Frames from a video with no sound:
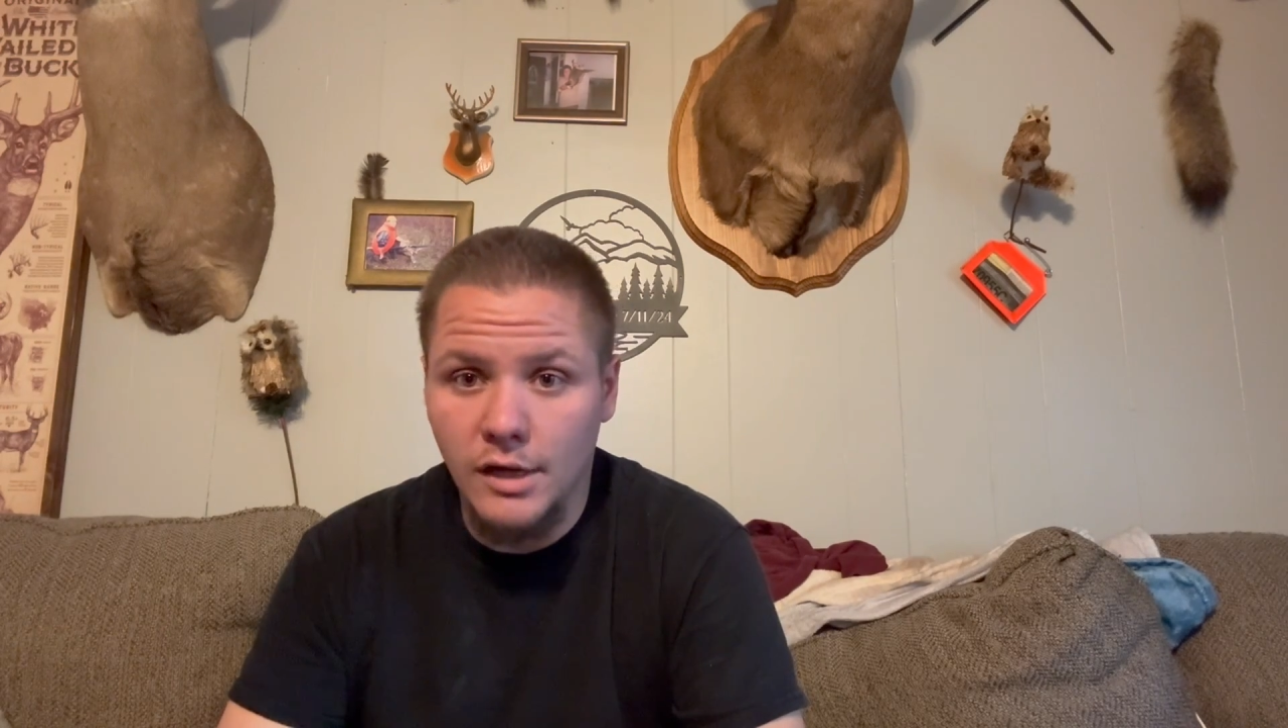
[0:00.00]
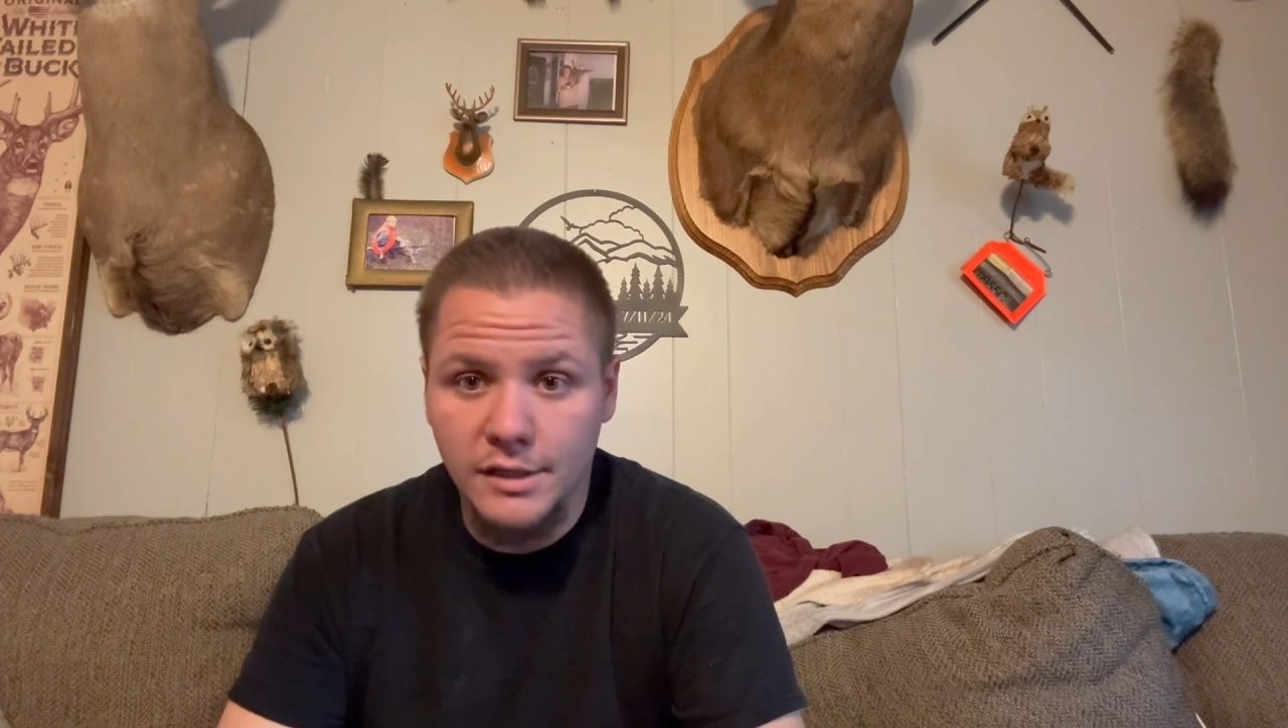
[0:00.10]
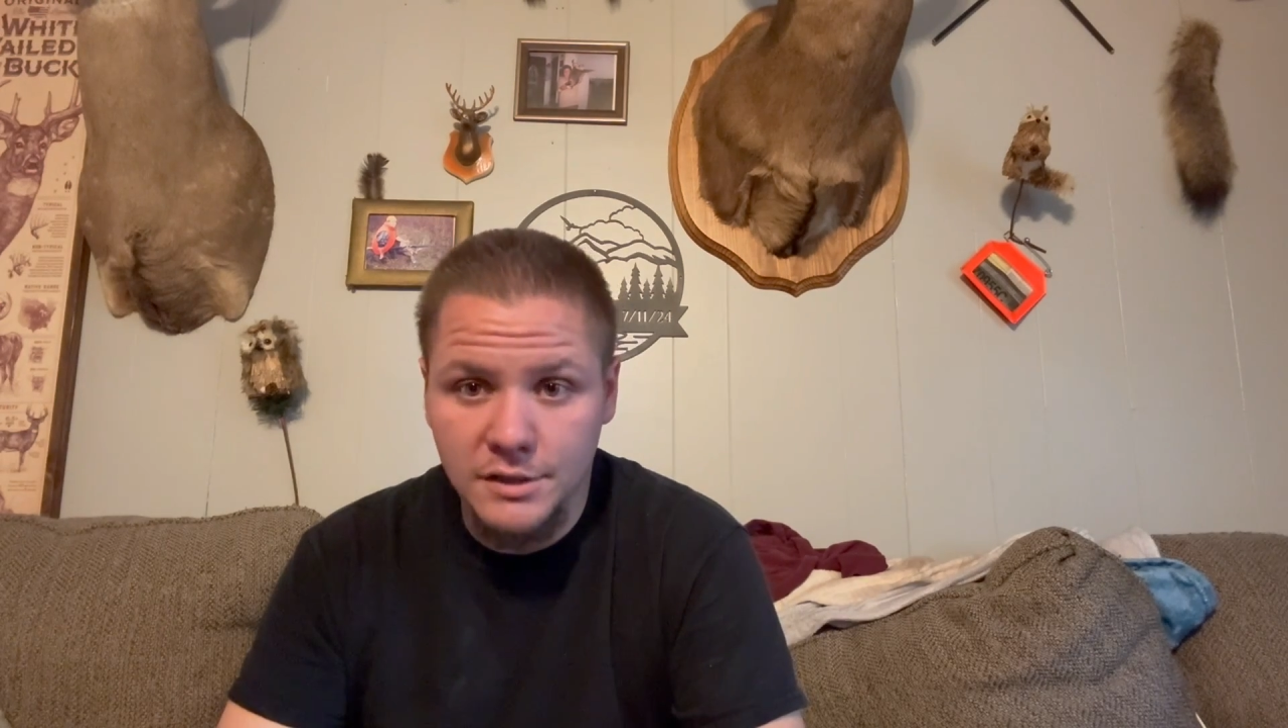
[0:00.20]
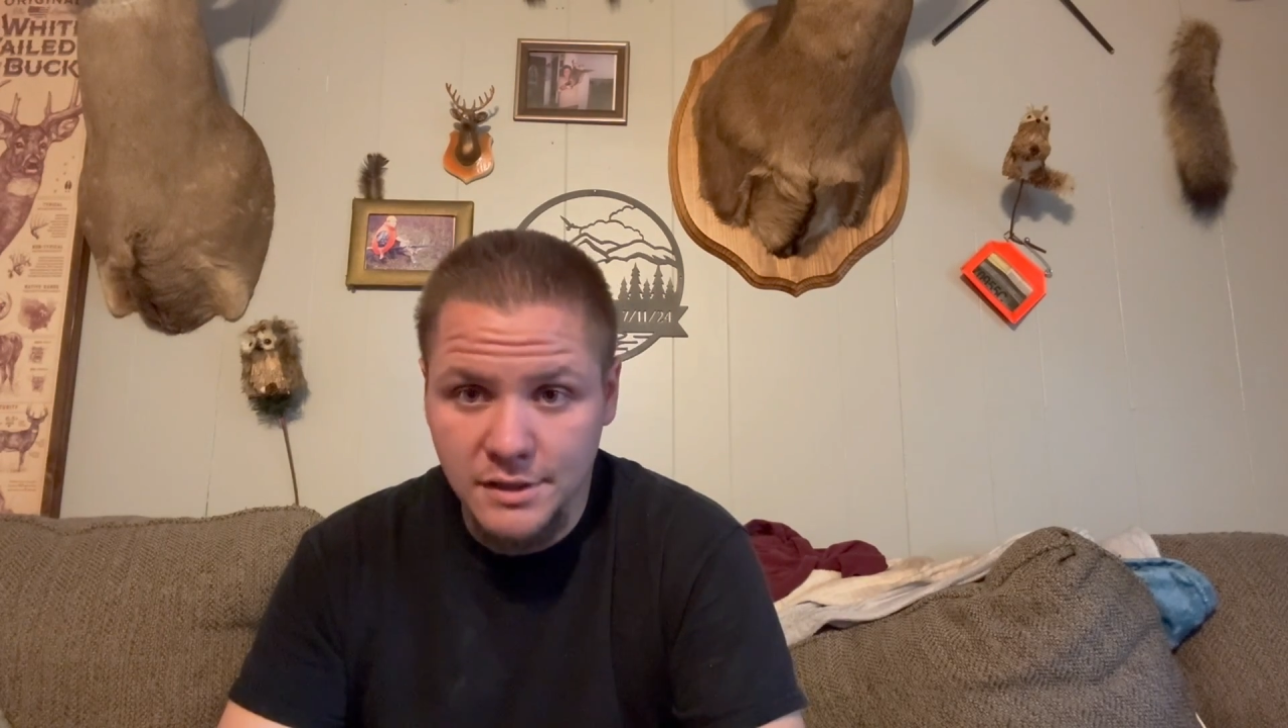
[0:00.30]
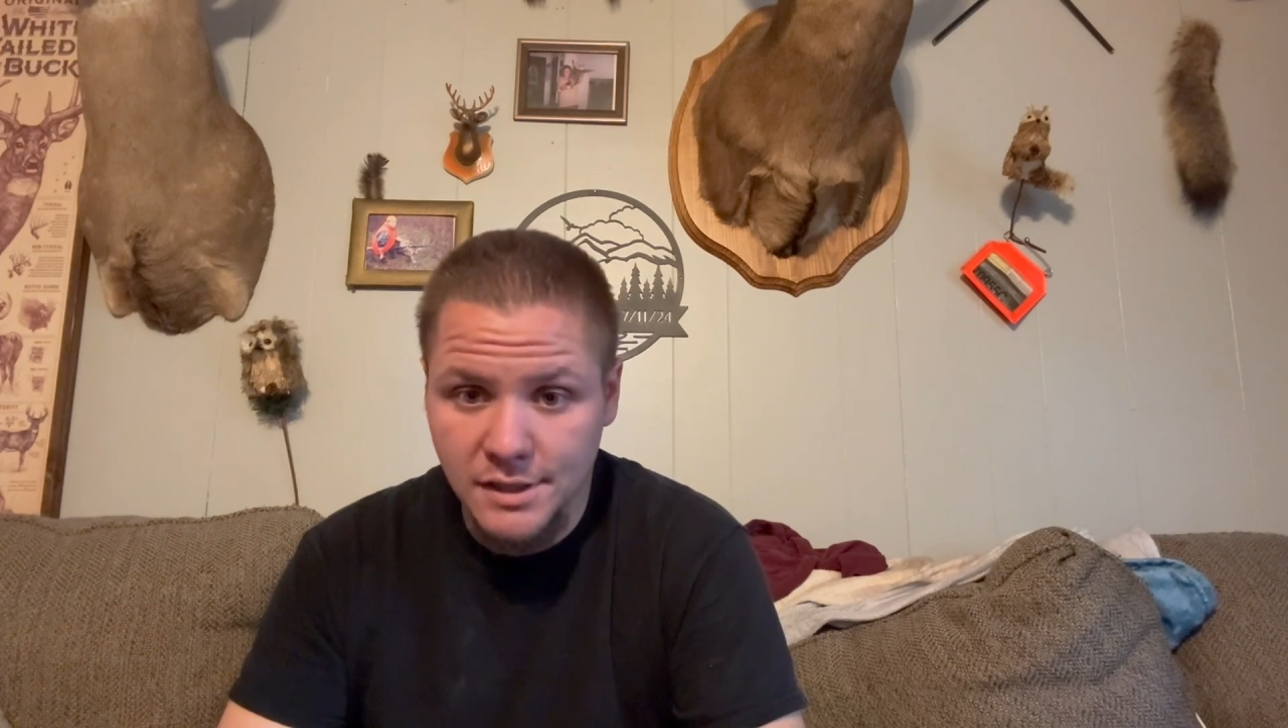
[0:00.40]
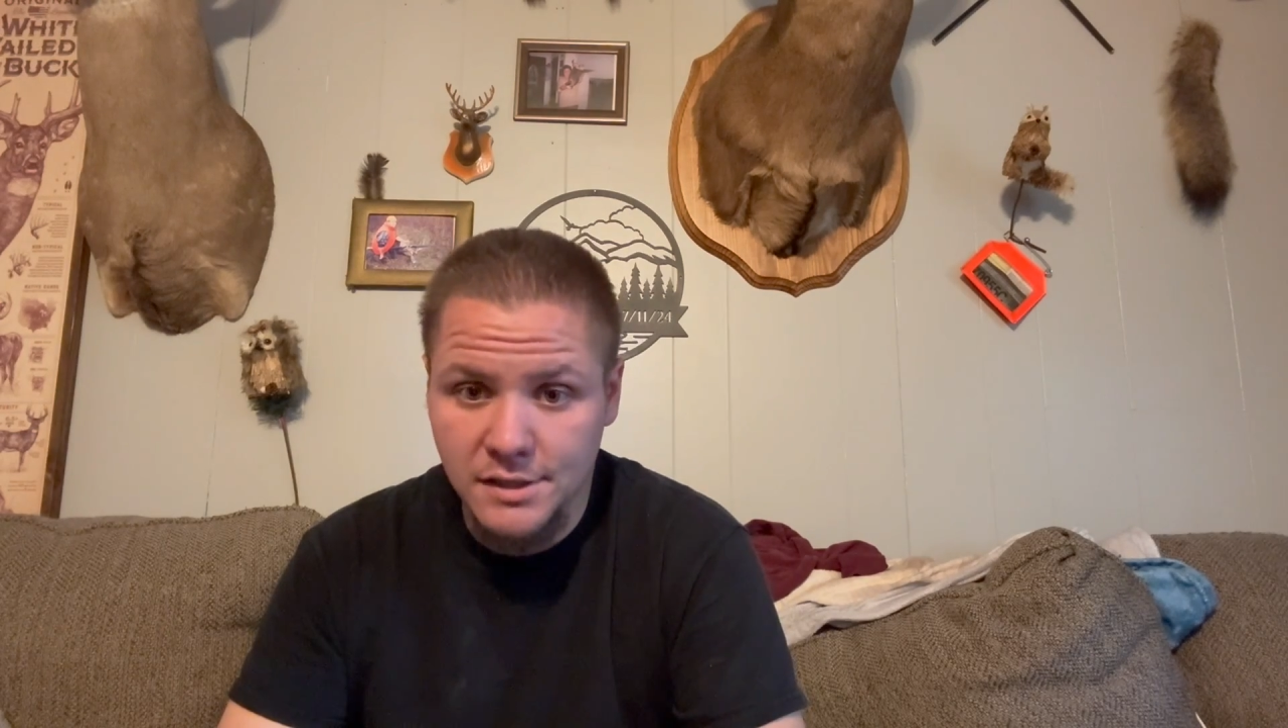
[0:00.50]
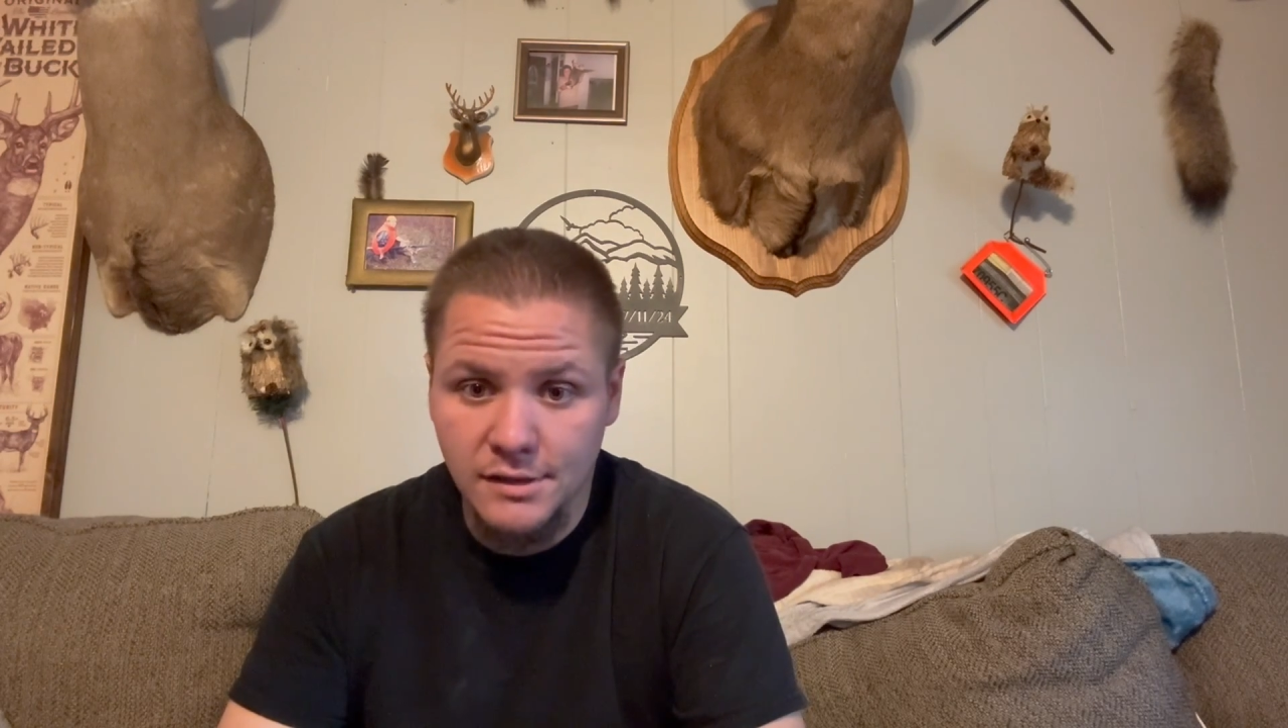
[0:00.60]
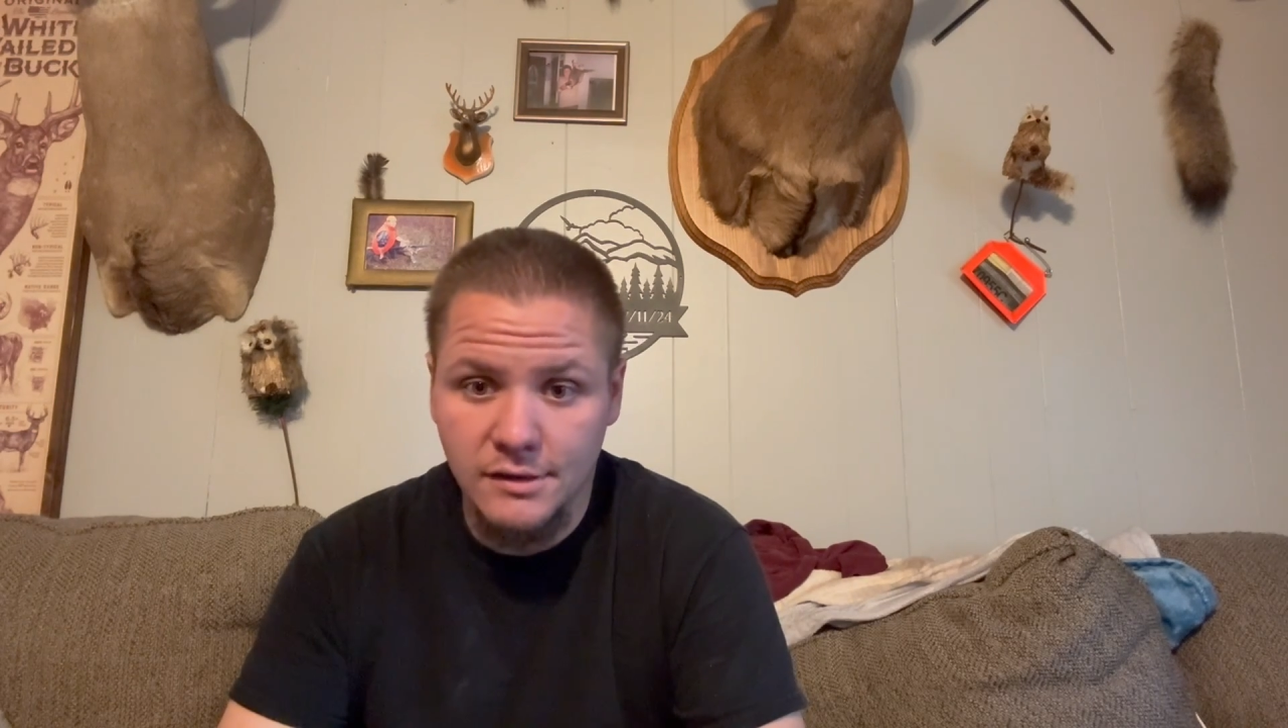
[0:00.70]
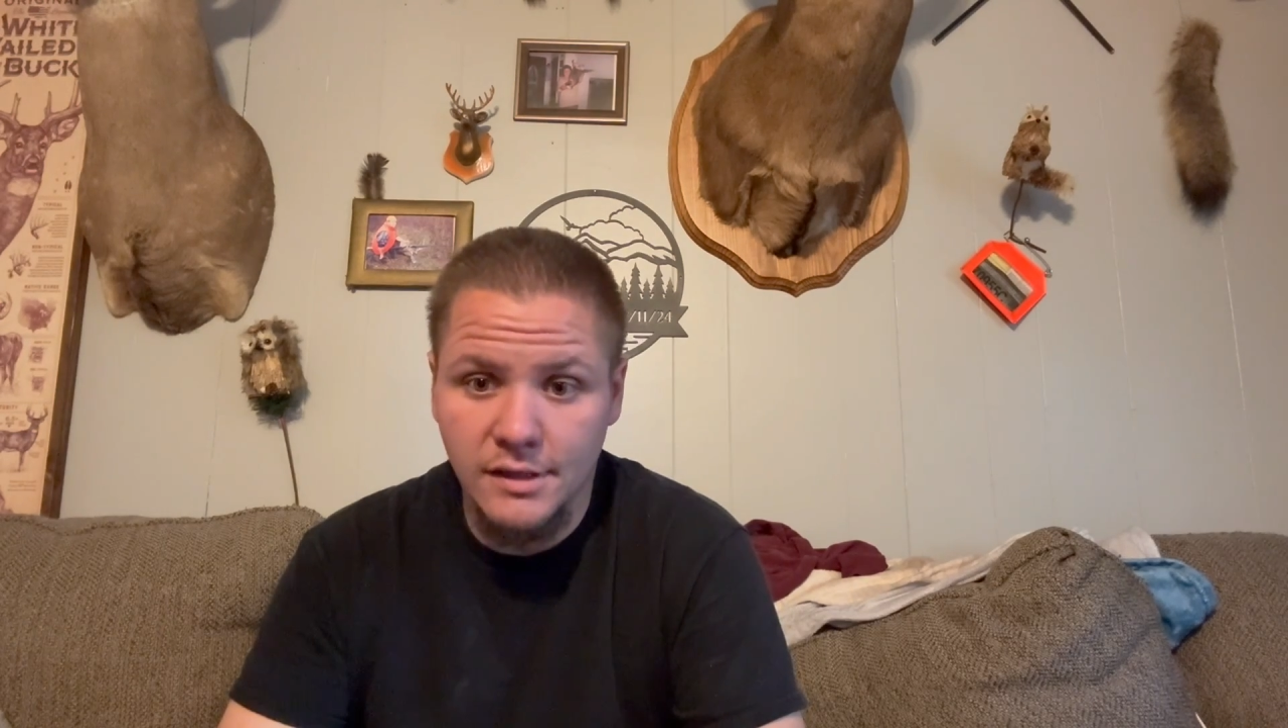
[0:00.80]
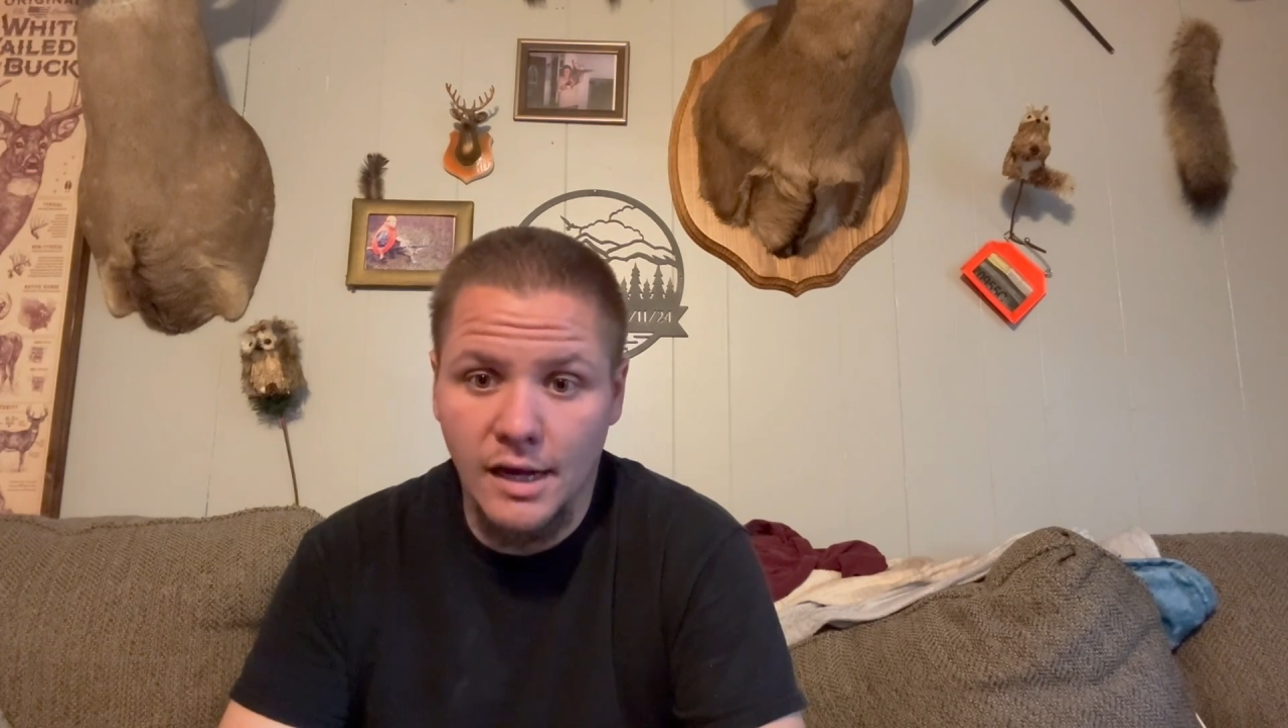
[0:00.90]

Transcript: consistently.